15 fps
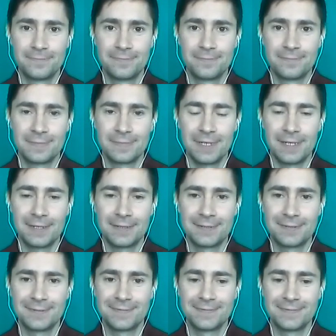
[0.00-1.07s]

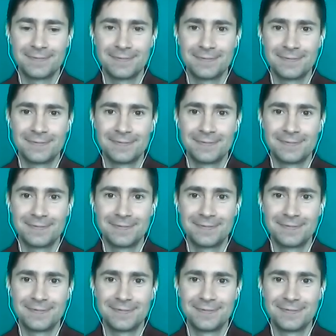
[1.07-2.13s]

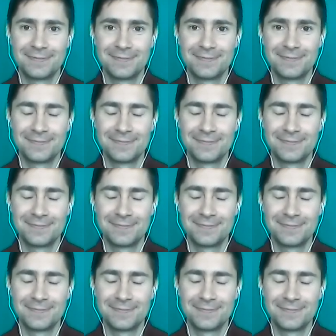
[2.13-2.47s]
No words are spoken by the person on screen.